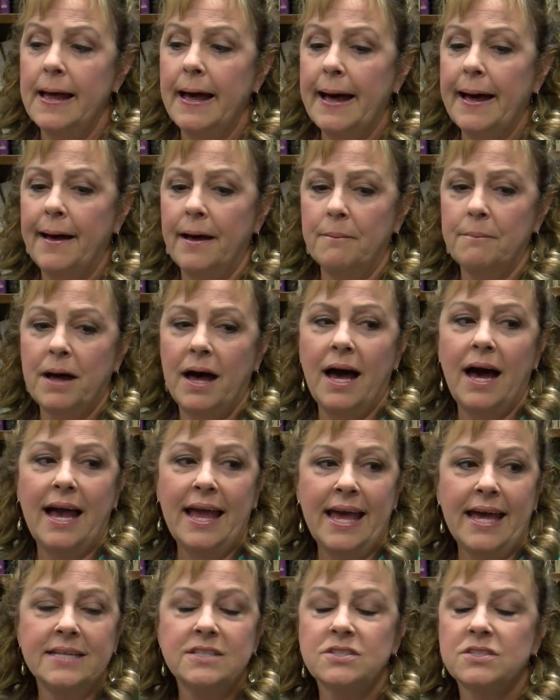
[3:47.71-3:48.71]
Um, I
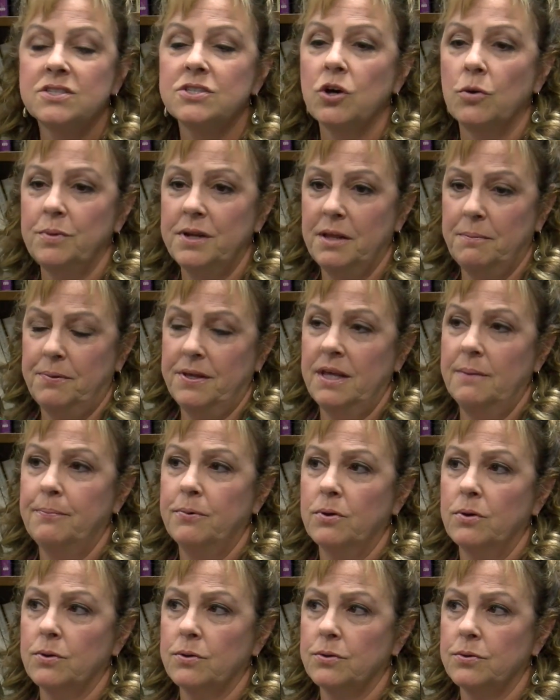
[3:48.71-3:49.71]
had so many
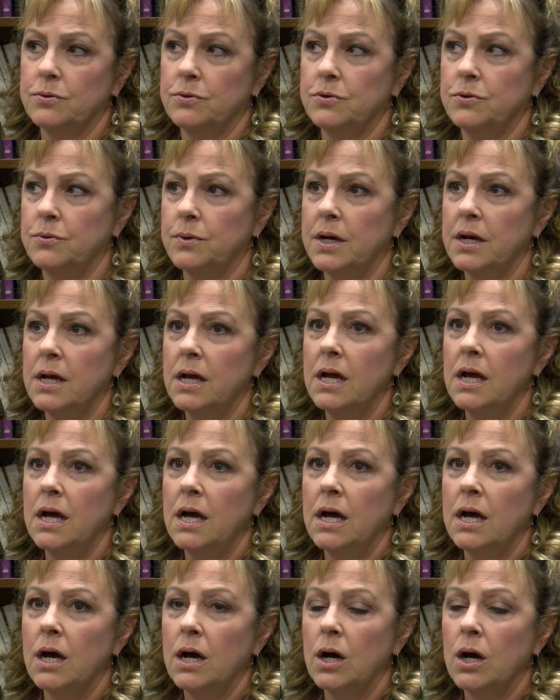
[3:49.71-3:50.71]
people who
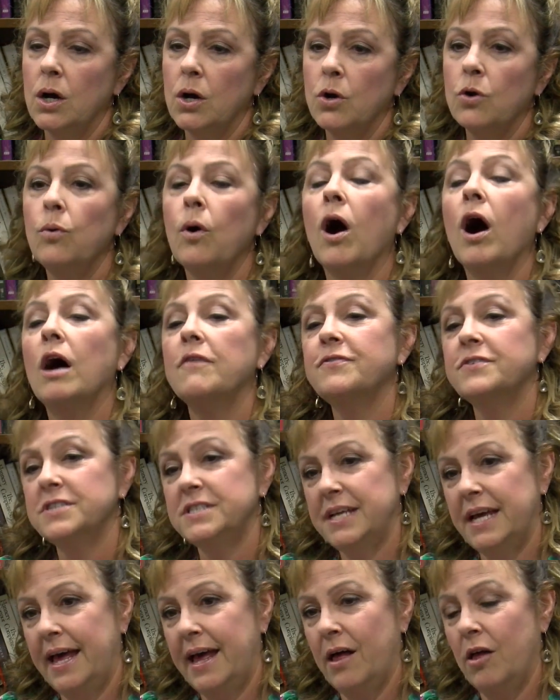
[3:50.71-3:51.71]
who offered
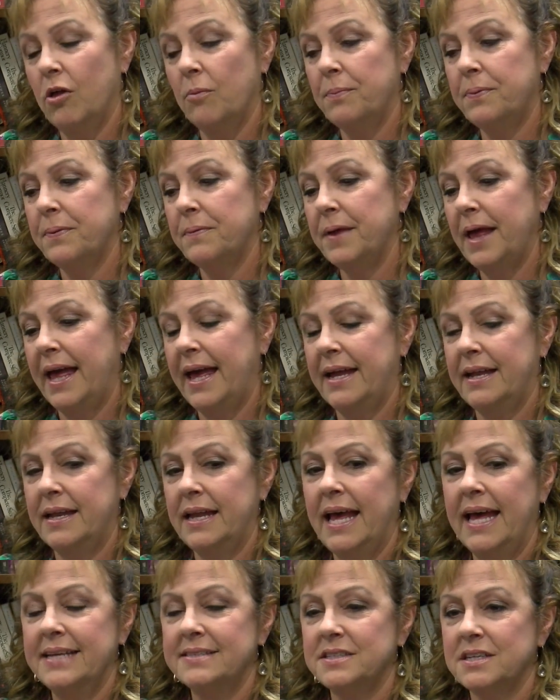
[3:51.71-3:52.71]
to help and
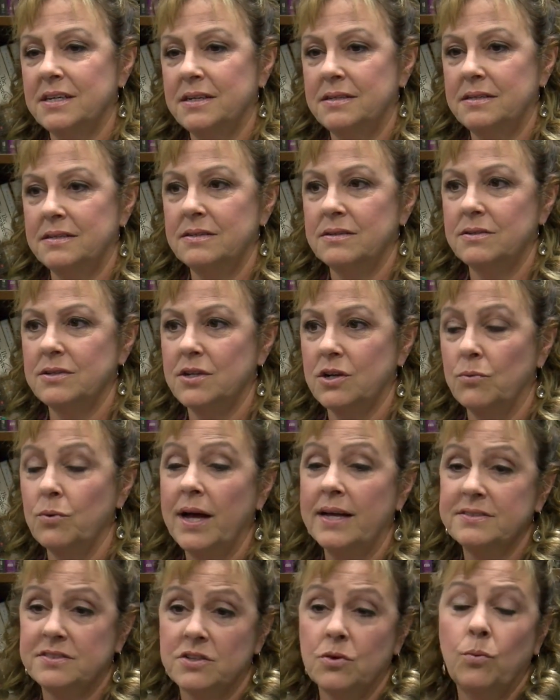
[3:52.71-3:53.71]
as a you know
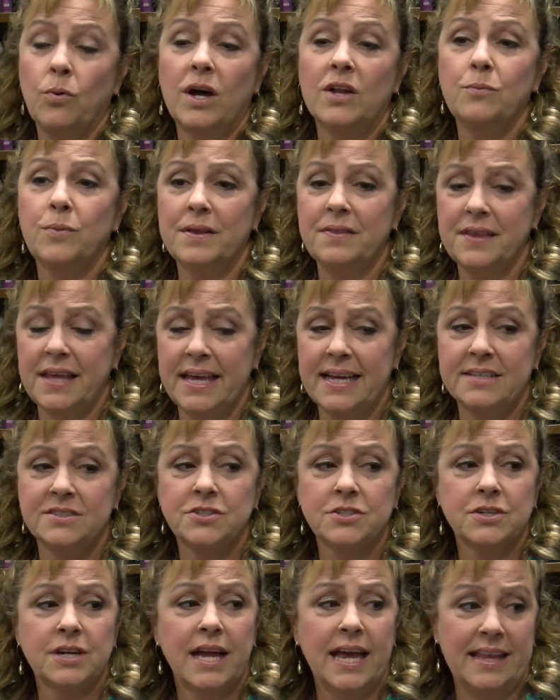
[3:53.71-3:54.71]
as the one with
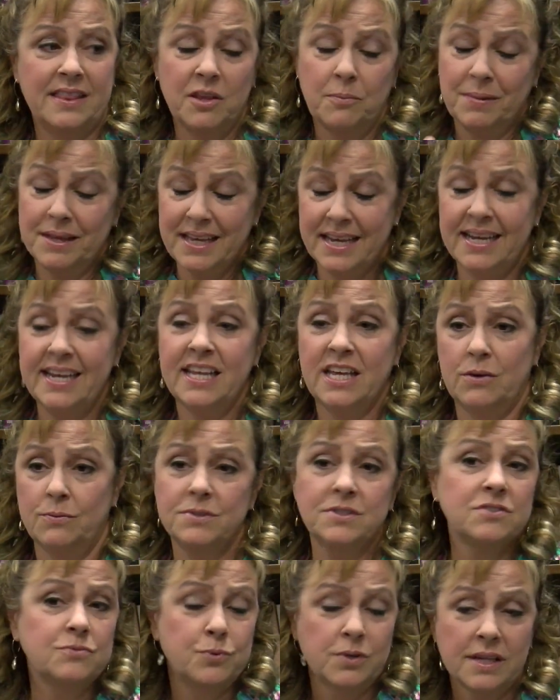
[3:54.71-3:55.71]
cancer in the beginning it
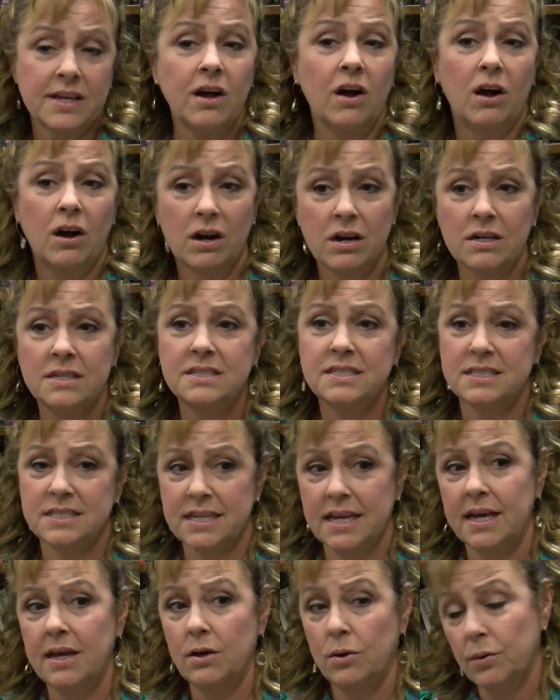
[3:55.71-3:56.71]
was really hard to
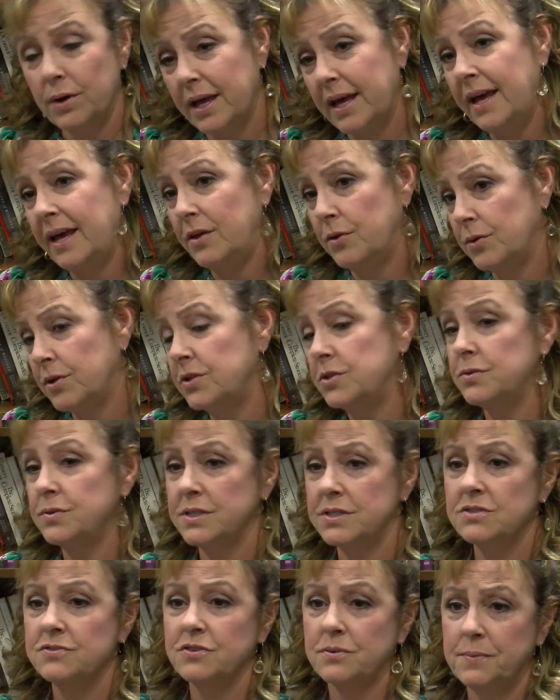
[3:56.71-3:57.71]
say okay you could do
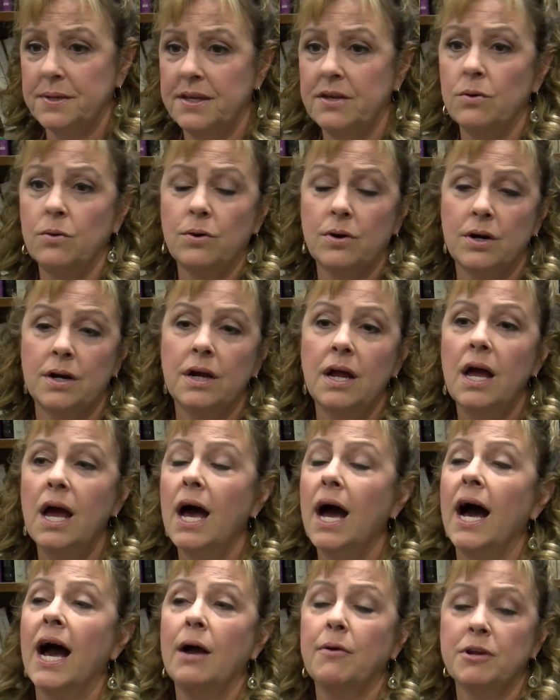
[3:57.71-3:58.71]
this for me or
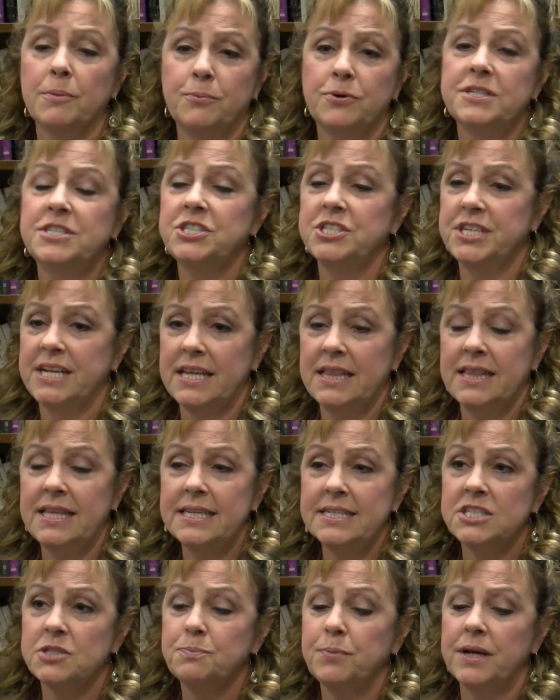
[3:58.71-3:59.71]
i would appreciate
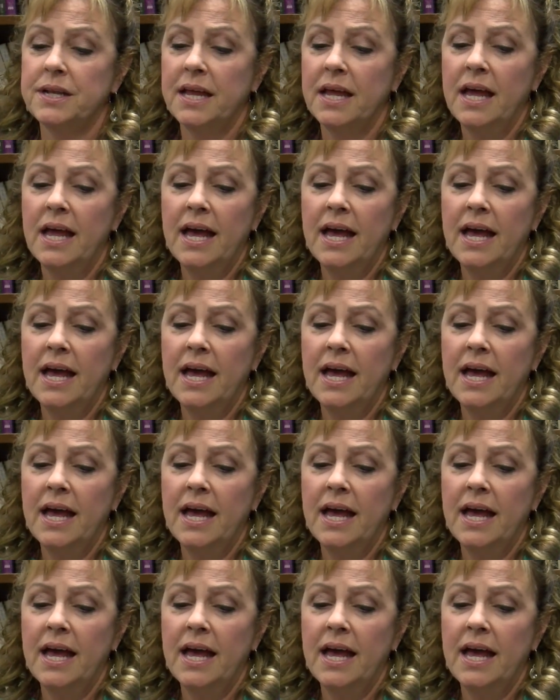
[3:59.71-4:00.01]
this but